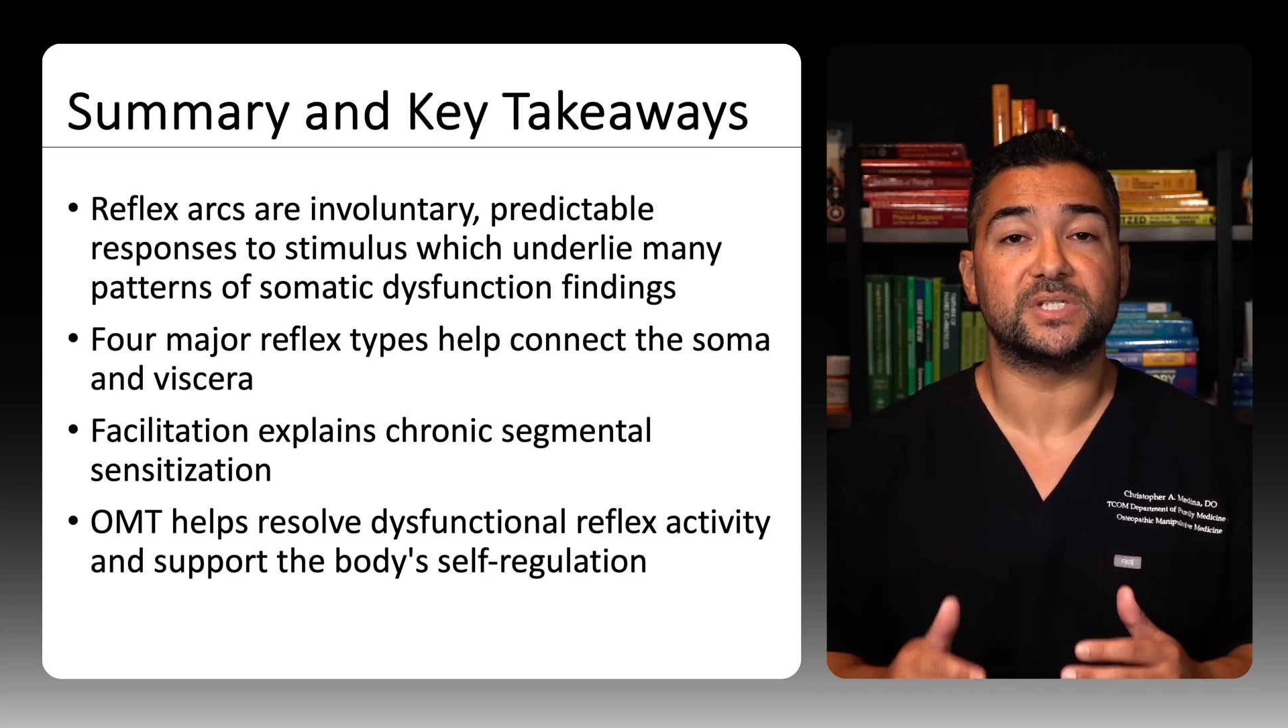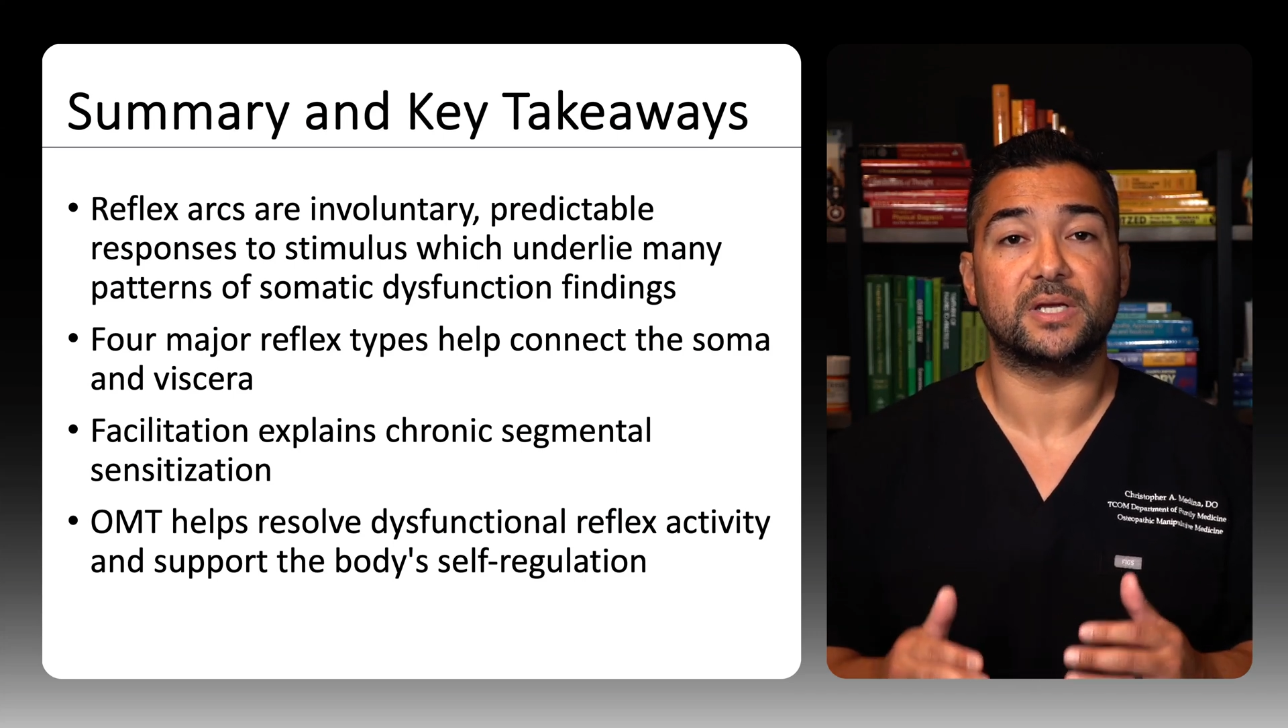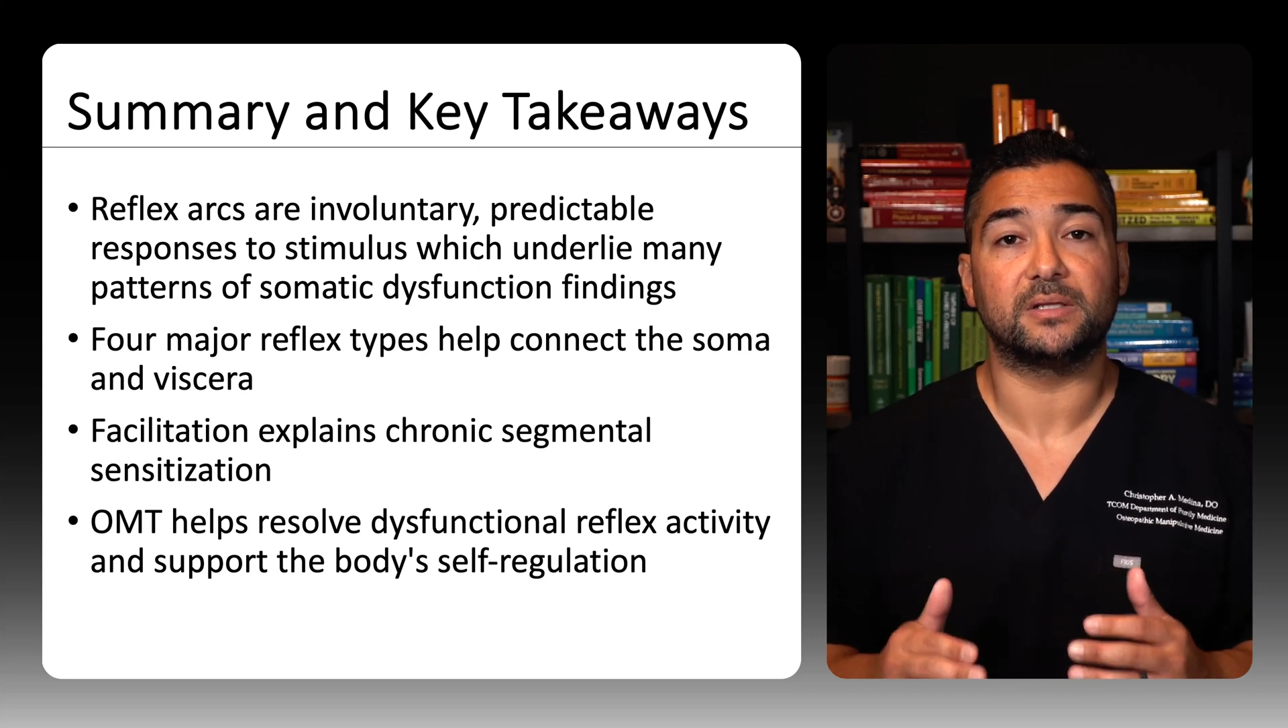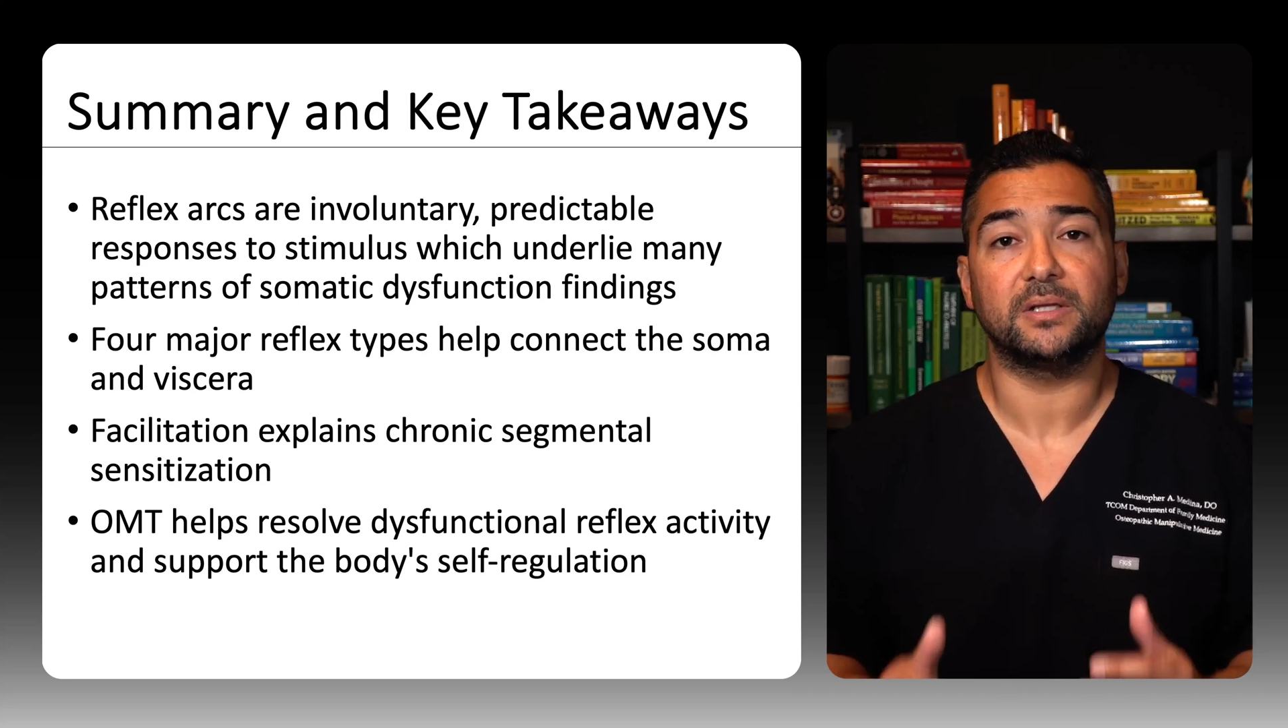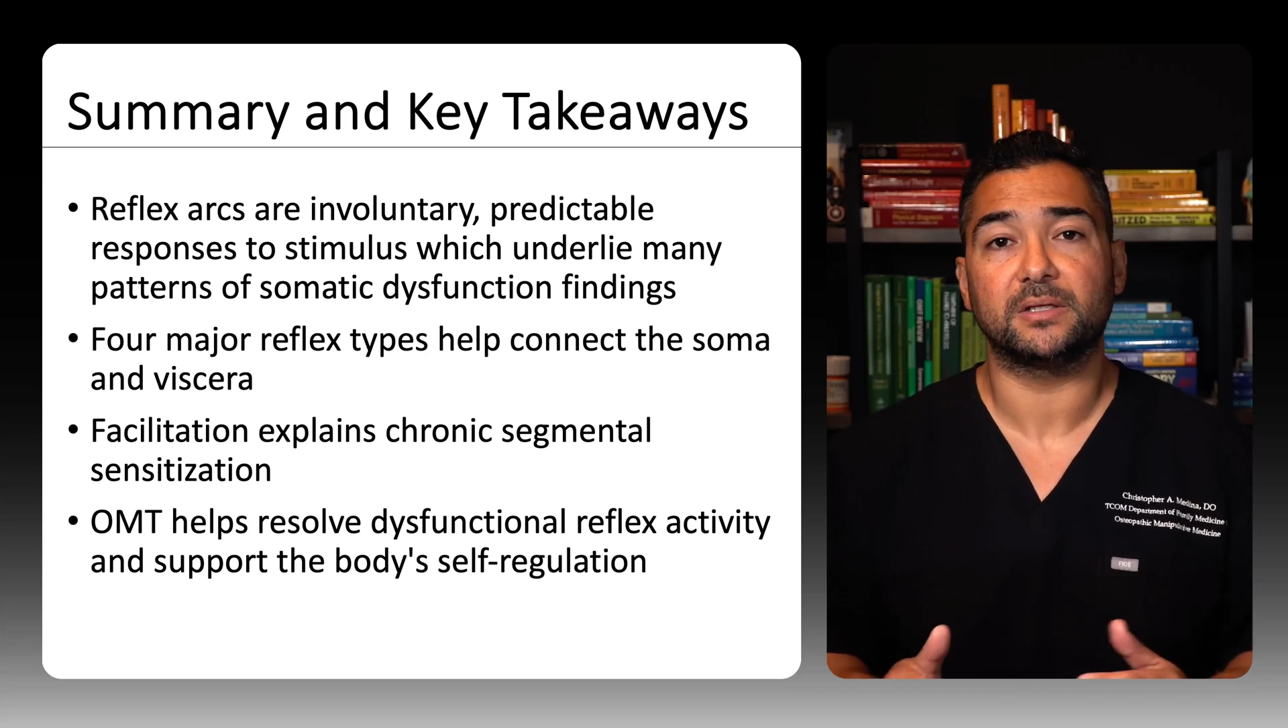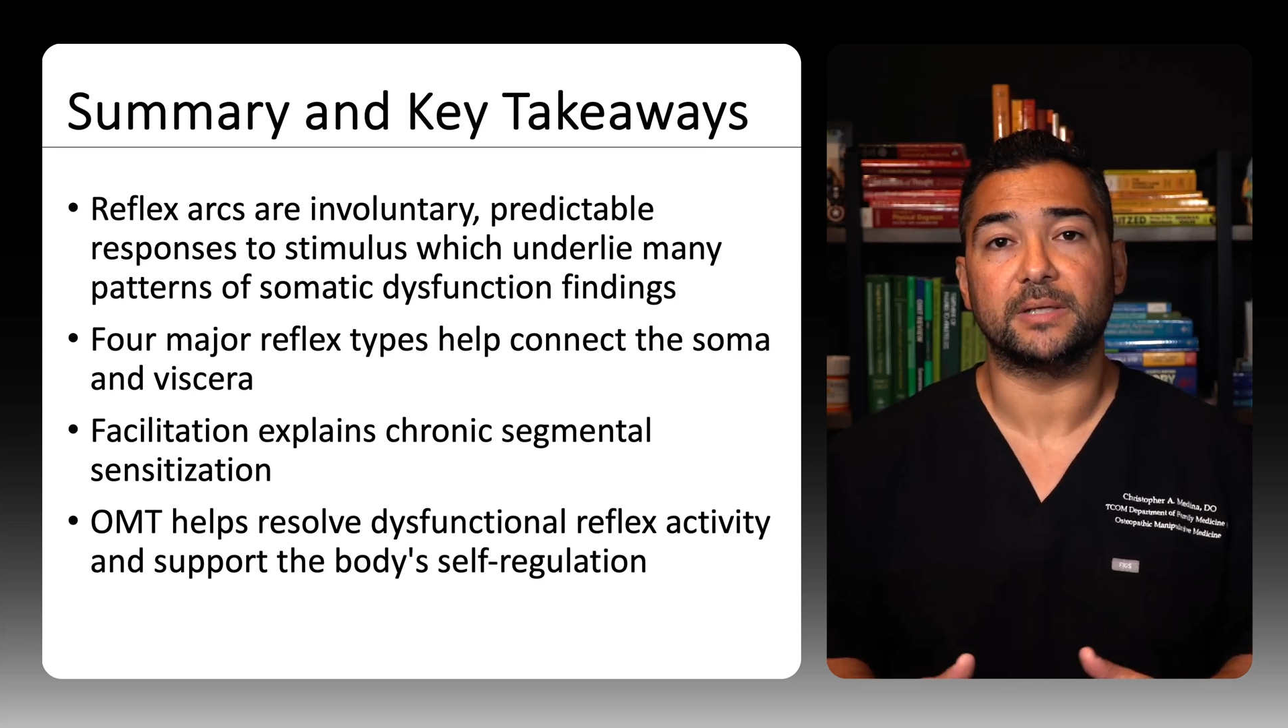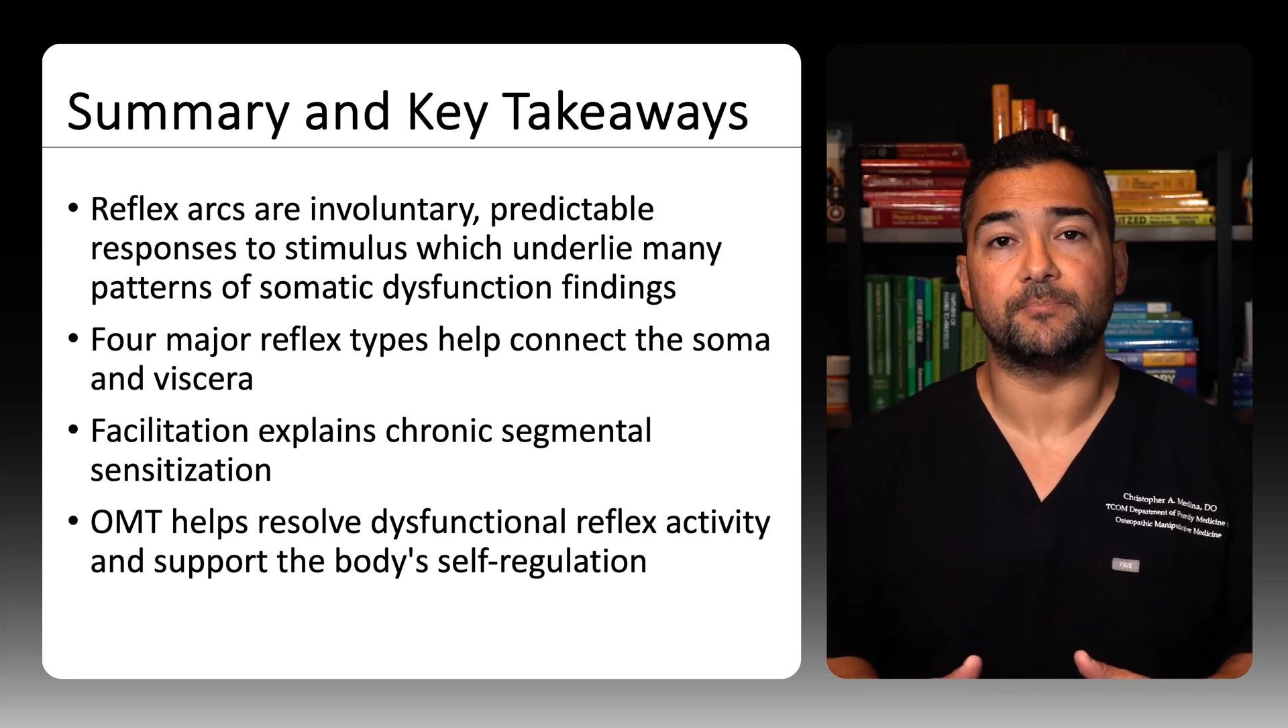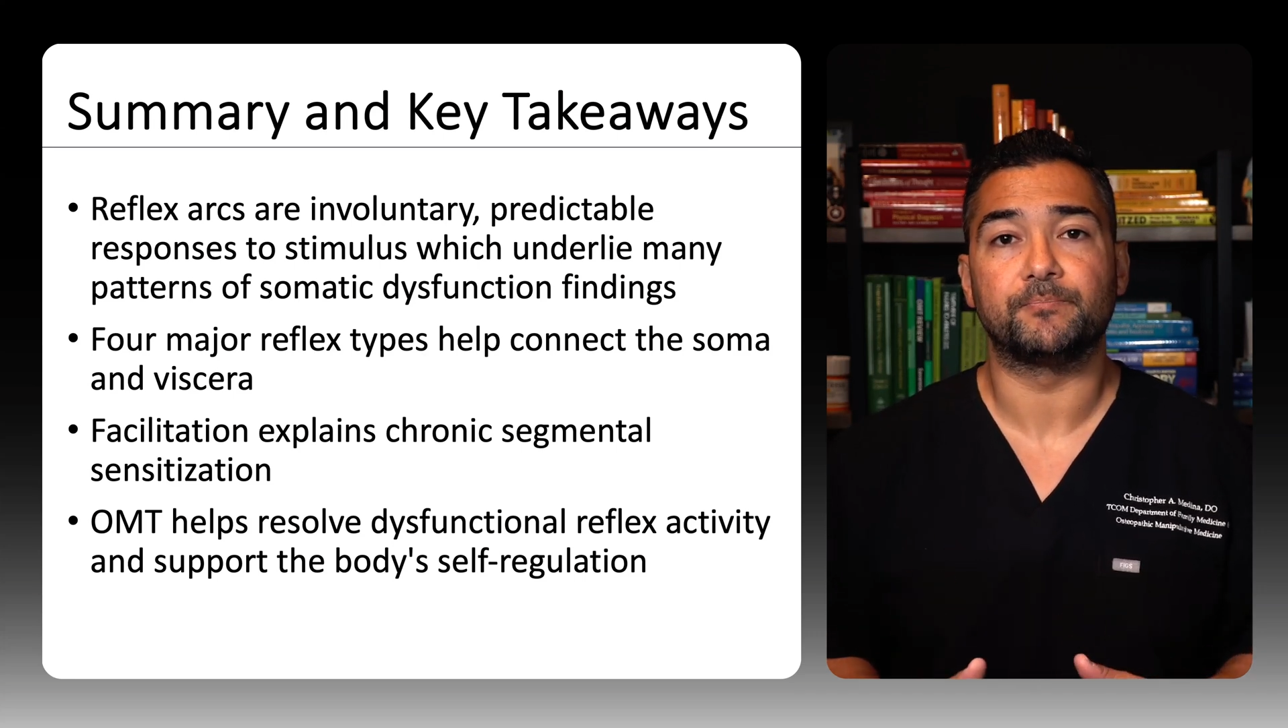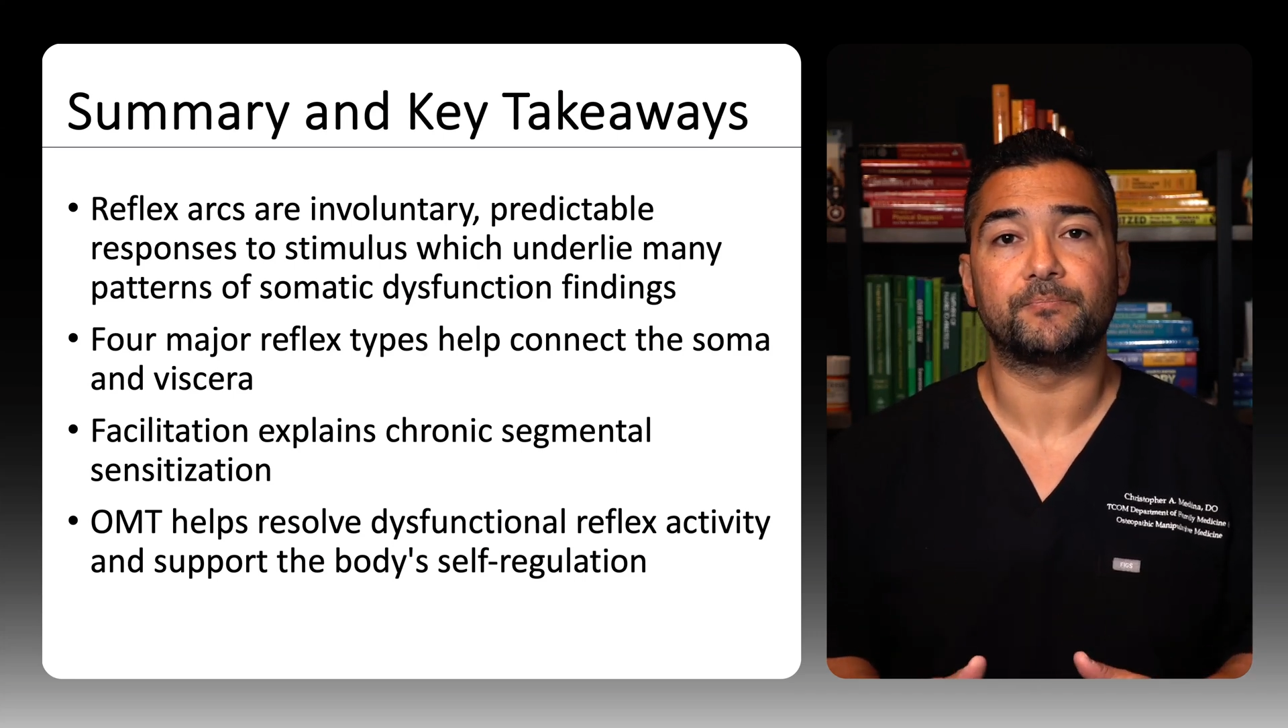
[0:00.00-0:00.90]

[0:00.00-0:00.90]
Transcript: see clinically.